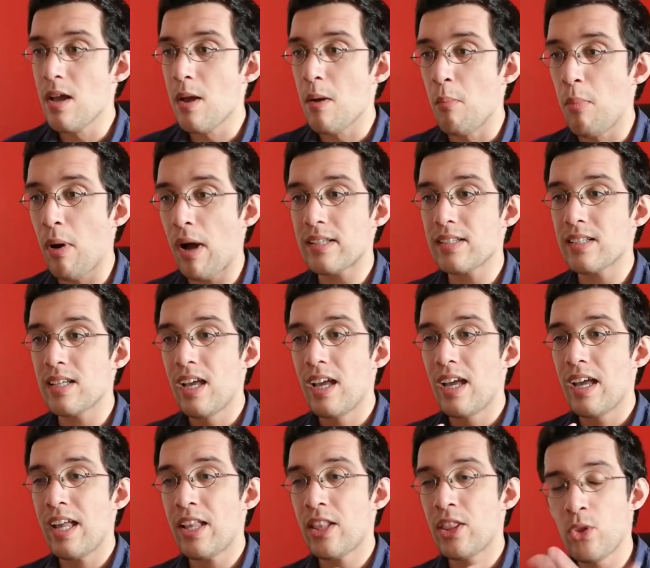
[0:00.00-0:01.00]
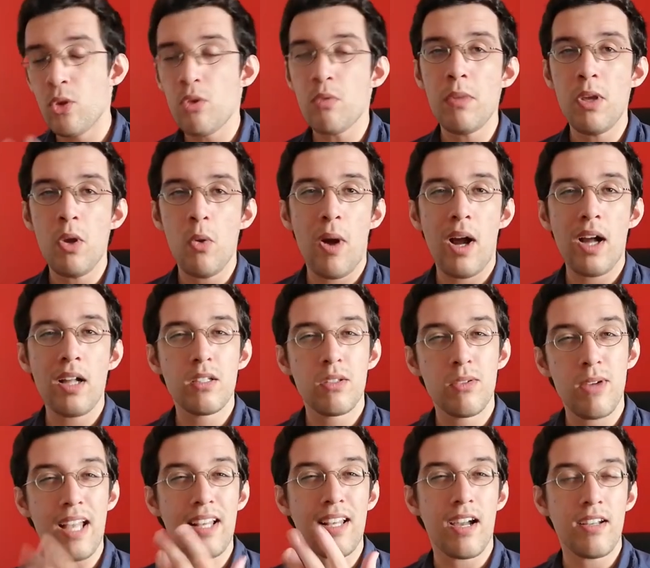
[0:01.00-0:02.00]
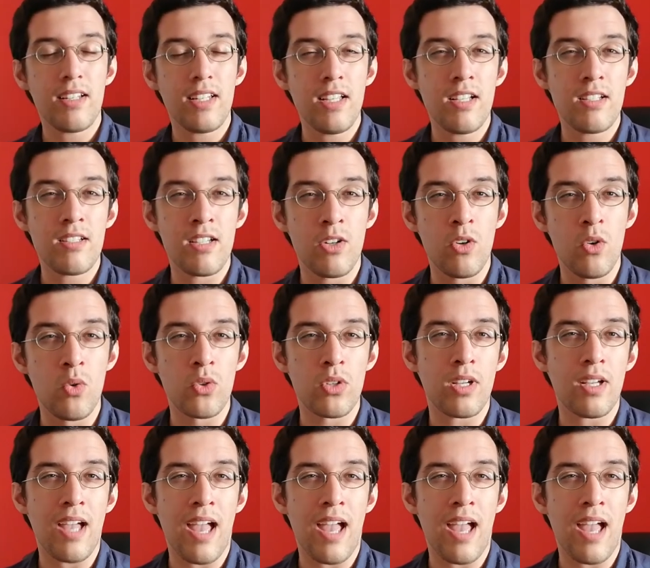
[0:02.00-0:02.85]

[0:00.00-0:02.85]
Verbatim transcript: but it took me a while to get ideas in order